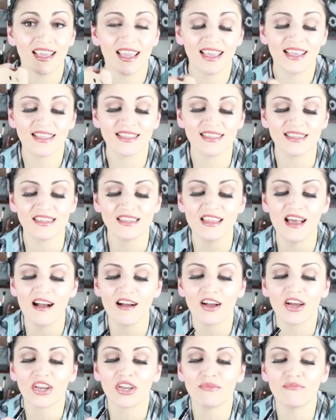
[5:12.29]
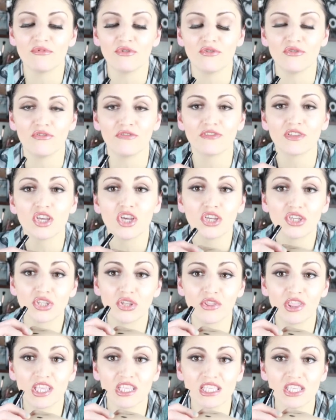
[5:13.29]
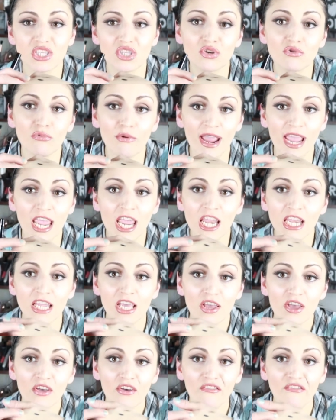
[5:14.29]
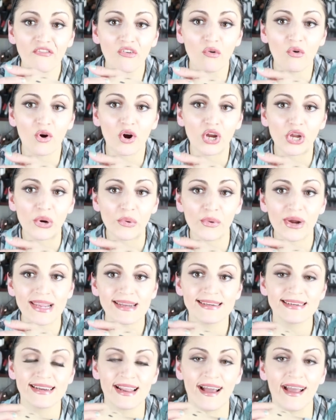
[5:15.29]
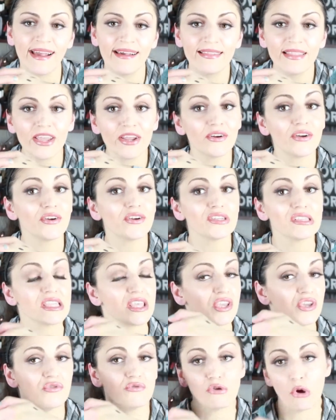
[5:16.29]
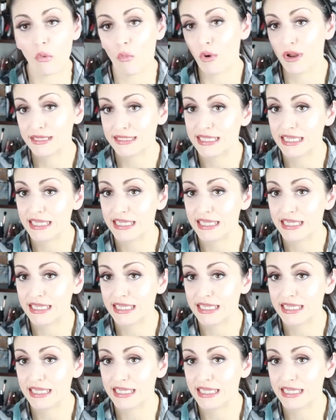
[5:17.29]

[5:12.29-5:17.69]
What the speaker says: It's not gonna move. So this is great for your winged eyeliners that you don't want